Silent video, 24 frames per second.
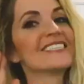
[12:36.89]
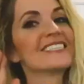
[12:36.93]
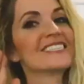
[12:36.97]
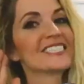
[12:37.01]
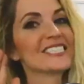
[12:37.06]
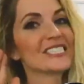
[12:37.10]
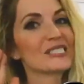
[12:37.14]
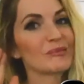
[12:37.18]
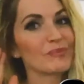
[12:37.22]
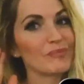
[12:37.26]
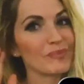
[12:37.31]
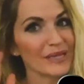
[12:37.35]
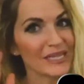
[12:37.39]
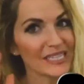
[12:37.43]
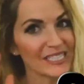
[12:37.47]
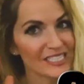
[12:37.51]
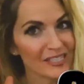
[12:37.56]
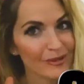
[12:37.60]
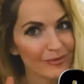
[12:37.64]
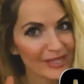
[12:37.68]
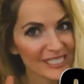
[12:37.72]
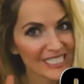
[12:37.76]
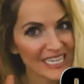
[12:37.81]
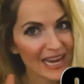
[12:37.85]
speeds
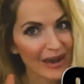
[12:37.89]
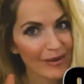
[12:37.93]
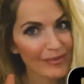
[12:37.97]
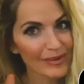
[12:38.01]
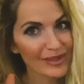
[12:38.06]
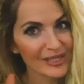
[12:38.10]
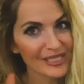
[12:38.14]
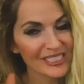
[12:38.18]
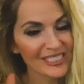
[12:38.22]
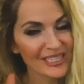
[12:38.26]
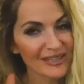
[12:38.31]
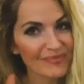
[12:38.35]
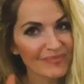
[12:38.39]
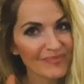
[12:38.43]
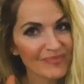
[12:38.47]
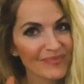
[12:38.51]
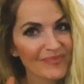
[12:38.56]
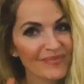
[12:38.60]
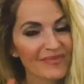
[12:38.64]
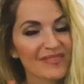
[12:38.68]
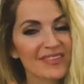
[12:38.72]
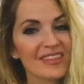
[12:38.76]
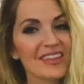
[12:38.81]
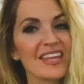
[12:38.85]
the metabolism,
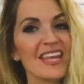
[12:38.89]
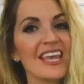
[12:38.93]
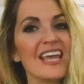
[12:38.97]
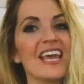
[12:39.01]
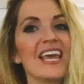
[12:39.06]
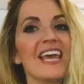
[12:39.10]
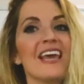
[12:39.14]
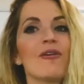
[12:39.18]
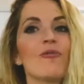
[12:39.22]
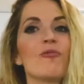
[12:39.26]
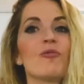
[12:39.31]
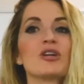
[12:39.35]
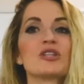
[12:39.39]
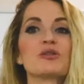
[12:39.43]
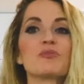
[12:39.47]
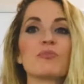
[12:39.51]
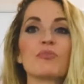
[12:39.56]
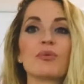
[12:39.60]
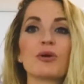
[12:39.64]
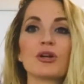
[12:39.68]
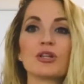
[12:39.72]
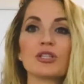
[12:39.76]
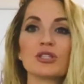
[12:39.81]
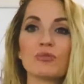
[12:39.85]
which
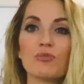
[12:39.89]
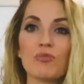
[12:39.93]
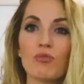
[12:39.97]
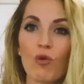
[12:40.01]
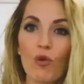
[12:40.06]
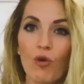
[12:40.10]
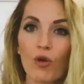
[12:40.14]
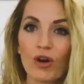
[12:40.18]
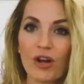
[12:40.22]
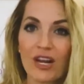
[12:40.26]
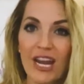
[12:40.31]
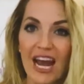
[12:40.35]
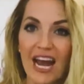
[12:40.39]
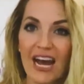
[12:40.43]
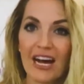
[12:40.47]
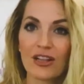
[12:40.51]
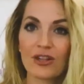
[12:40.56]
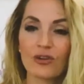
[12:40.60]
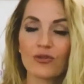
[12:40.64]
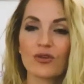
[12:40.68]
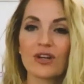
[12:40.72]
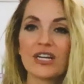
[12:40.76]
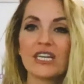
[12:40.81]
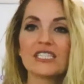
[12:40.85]
burns more
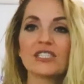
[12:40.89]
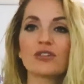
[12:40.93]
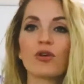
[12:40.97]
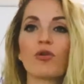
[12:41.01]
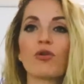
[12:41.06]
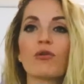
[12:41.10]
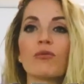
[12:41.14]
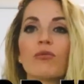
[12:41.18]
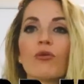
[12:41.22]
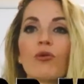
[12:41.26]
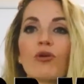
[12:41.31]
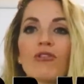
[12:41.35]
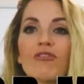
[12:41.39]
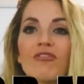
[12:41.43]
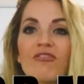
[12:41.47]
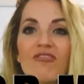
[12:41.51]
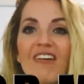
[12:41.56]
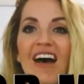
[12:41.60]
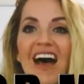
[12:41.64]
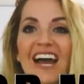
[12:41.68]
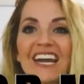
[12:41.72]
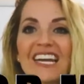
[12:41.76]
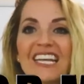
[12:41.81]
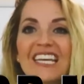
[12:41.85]
calories or more
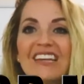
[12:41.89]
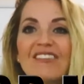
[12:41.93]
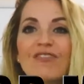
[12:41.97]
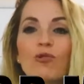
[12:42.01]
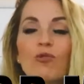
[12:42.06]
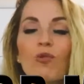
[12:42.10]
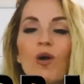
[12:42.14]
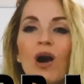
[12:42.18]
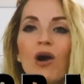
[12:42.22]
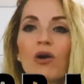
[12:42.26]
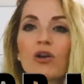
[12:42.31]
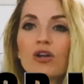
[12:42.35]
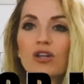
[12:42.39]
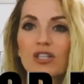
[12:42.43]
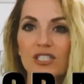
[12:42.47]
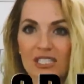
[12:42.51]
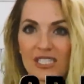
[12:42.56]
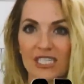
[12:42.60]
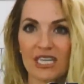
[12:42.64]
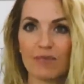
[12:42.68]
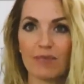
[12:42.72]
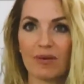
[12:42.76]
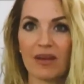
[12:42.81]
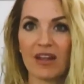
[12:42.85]
fat even while you're
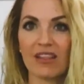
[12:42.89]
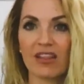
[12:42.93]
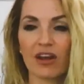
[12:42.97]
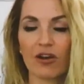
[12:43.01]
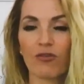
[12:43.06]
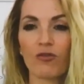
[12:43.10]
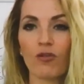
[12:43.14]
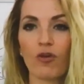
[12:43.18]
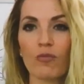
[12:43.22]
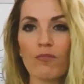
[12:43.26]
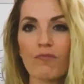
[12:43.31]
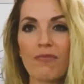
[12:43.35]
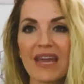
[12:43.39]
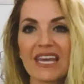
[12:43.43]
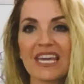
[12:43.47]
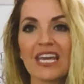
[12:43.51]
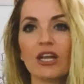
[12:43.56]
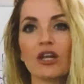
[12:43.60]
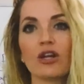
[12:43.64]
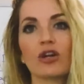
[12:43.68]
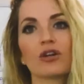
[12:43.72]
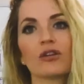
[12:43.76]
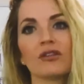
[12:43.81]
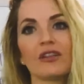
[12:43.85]
sleeping, therefore
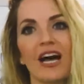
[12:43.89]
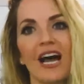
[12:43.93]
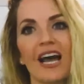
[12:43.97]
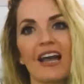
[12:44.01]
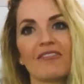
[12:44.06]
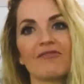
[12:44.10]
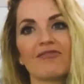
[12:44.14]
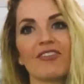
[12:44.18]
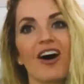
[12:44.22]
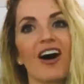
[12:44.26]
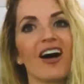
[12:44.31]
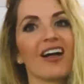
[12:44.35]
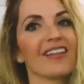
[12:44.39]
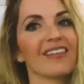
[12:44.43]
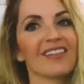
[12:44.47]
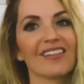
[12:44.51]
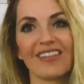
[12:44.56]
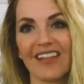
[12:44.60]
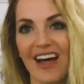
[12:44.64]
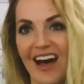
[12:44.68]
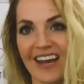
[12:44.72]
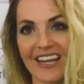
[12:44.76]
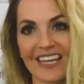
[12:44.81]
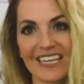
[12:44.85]
making your life a
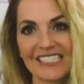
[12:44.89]
lot